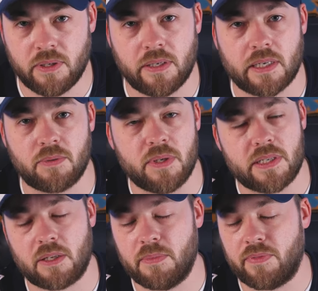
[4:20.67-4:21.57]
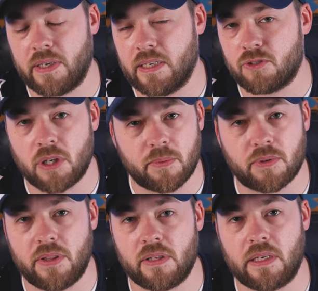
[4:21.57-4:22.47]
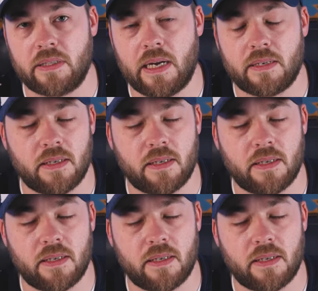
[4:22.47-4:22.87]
and I can resell them if I get in trouble or anything like that.